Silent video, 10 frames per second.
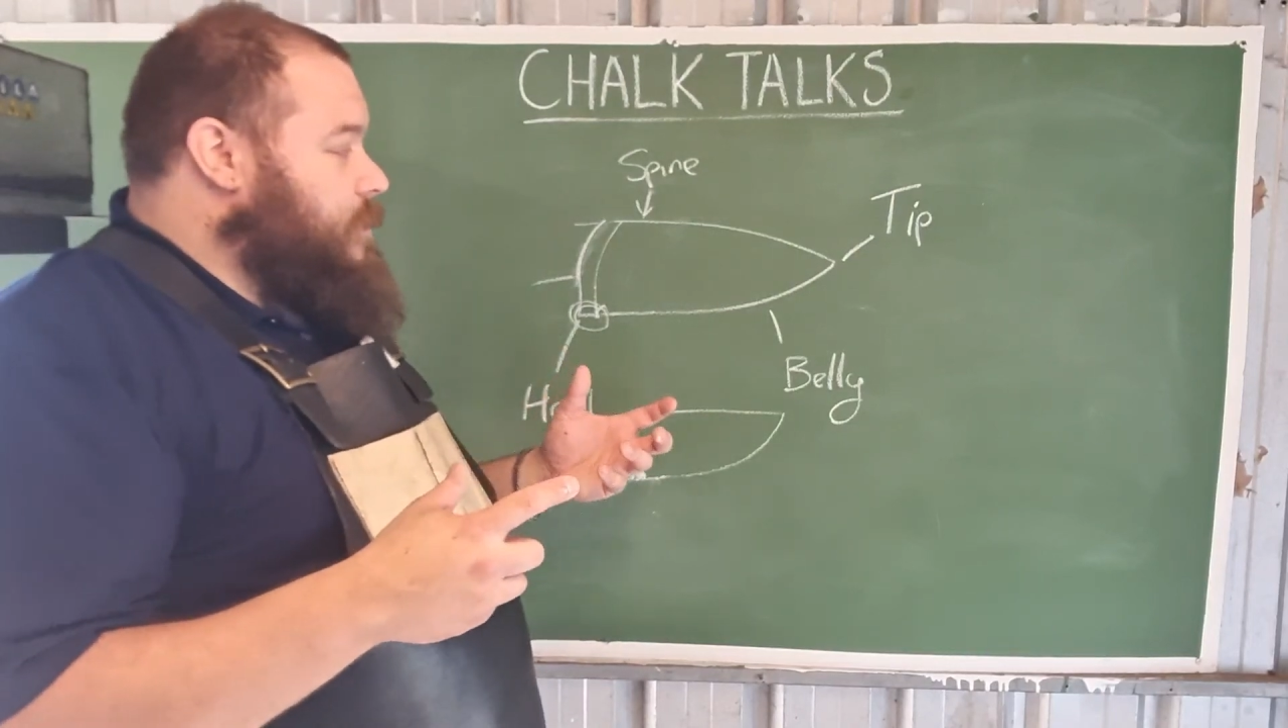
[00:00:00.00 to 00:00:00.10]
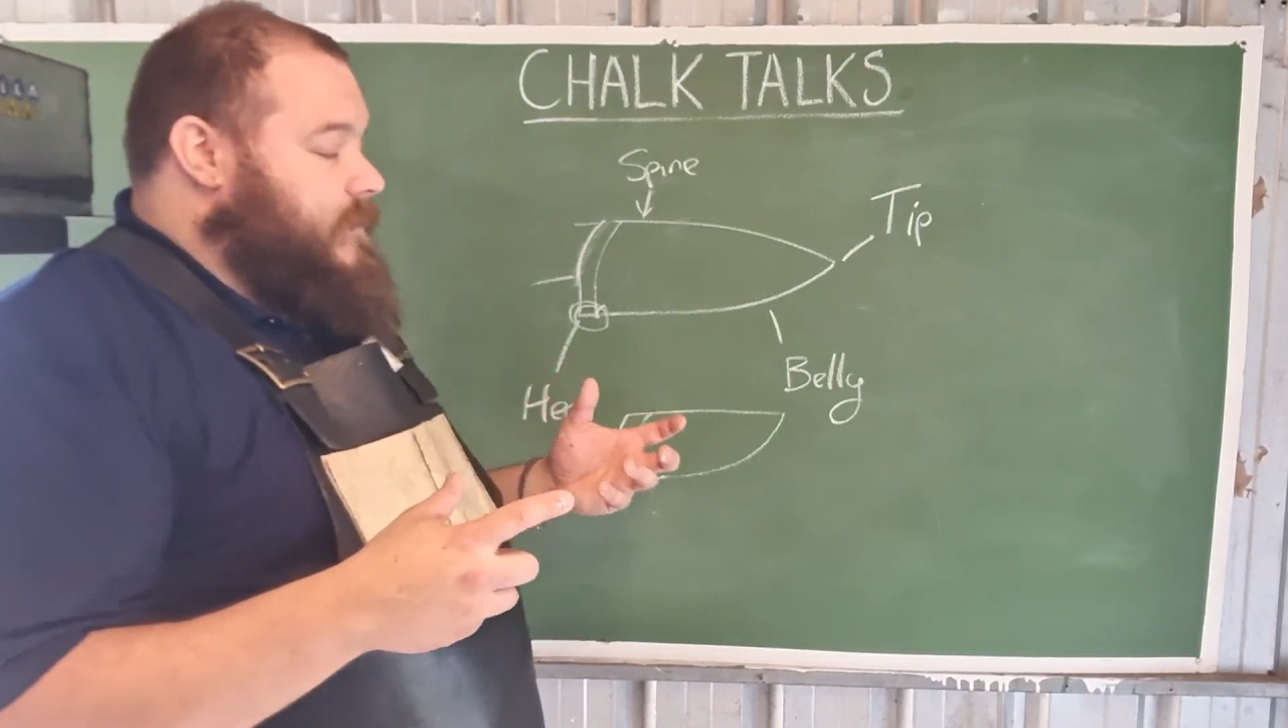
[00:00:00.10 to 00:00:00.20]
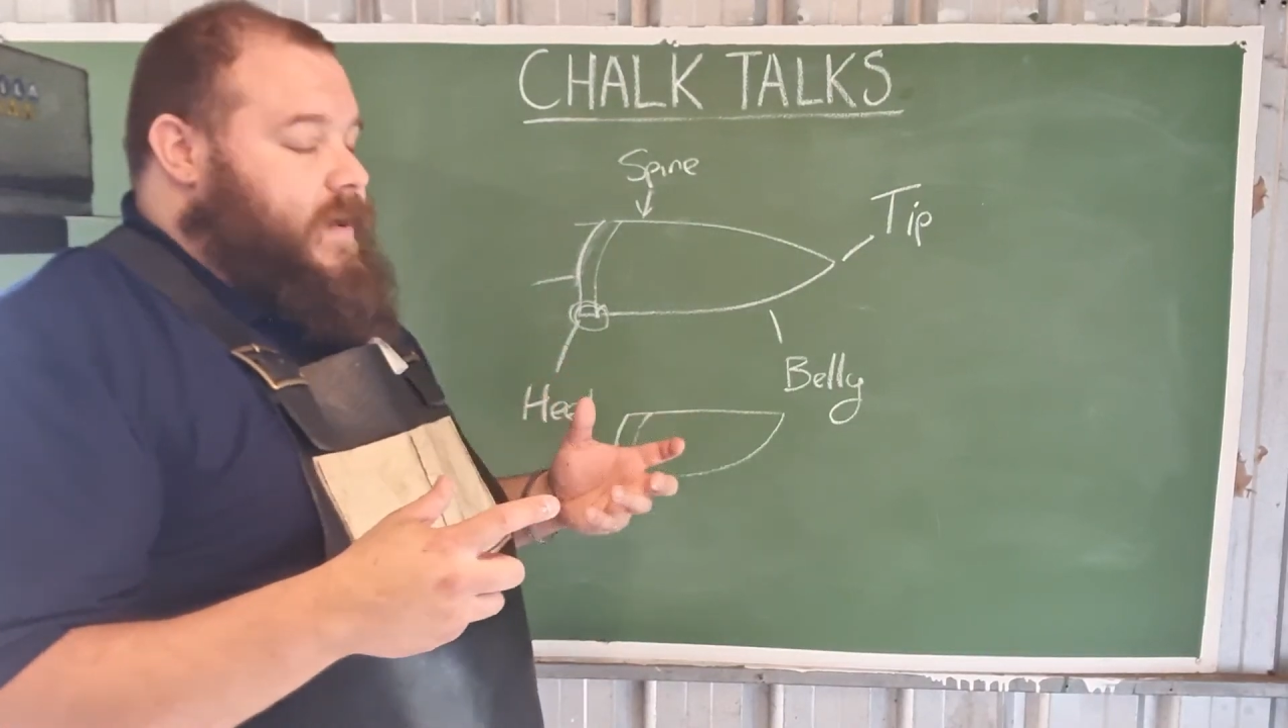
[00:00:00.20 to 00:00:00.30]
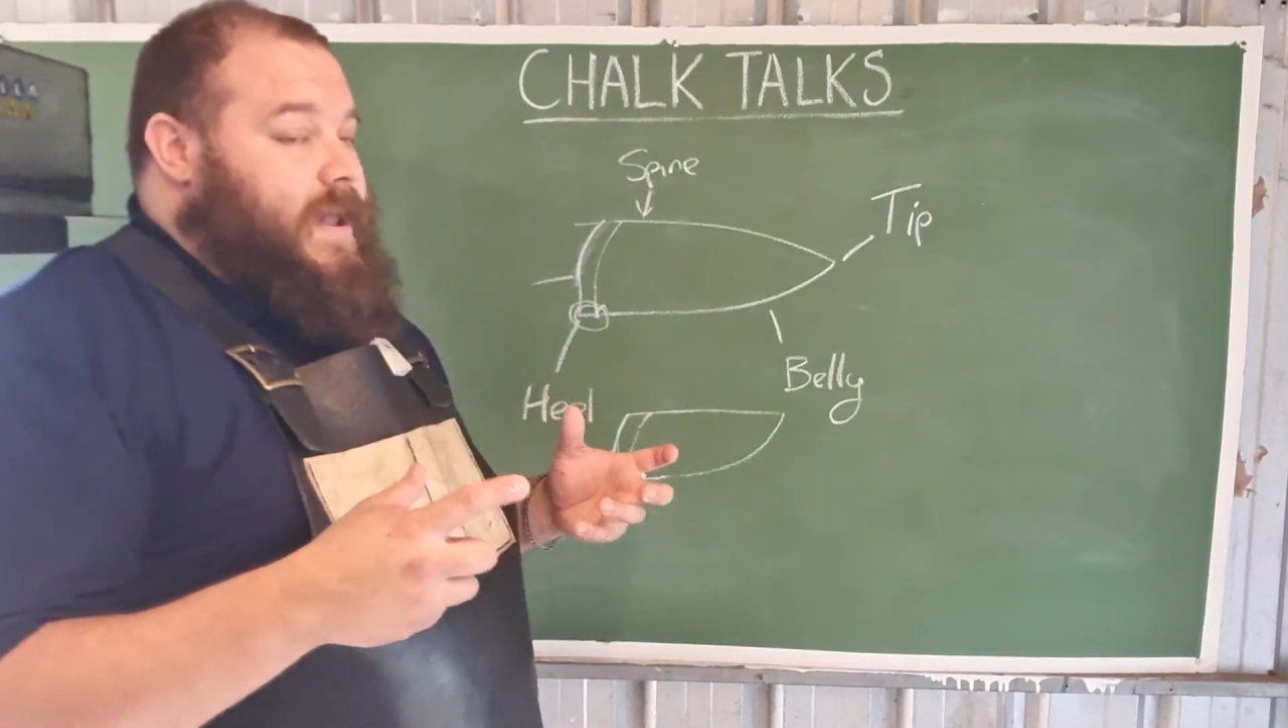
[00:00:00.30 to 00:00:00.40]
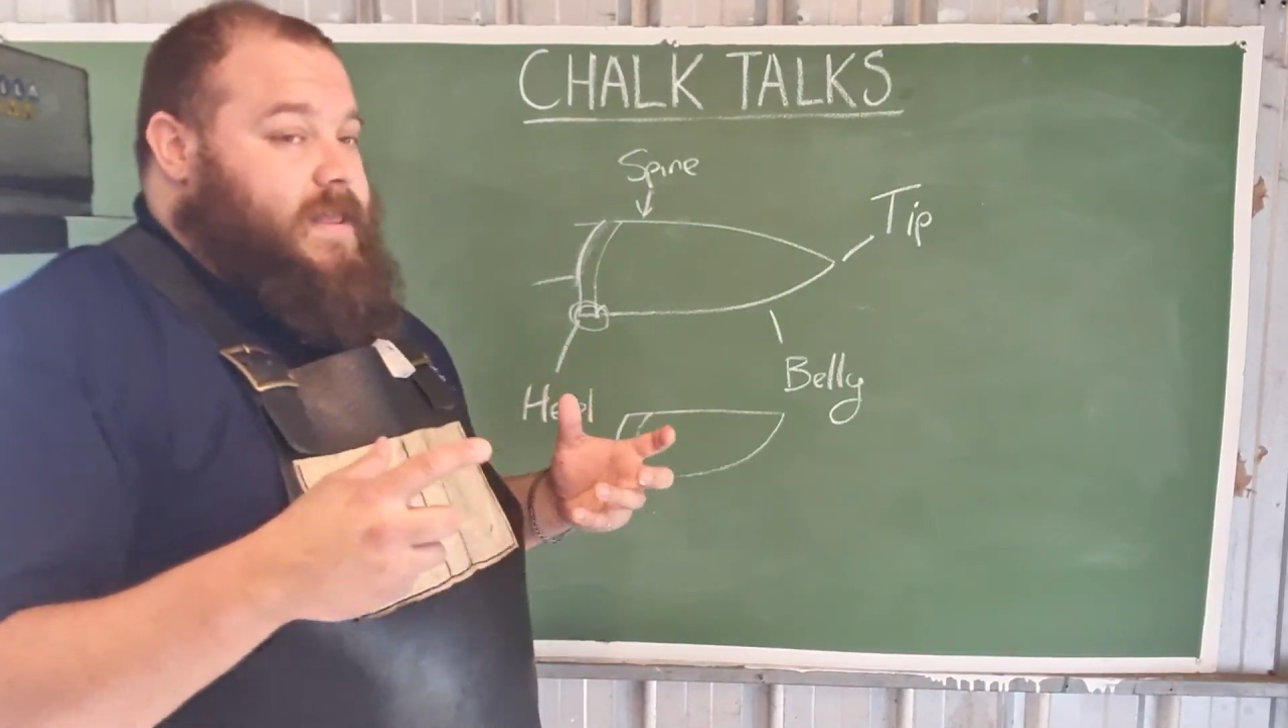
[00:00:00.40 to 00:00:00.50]

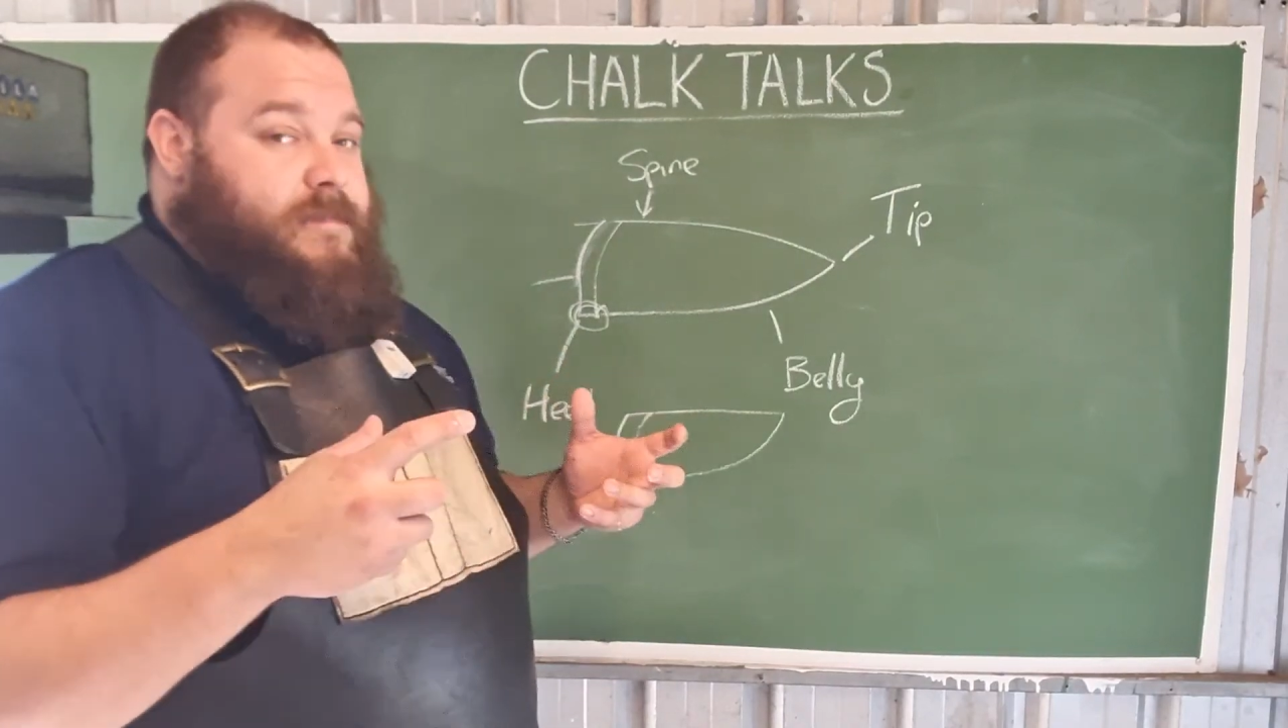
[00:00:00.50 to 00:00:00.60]
provide the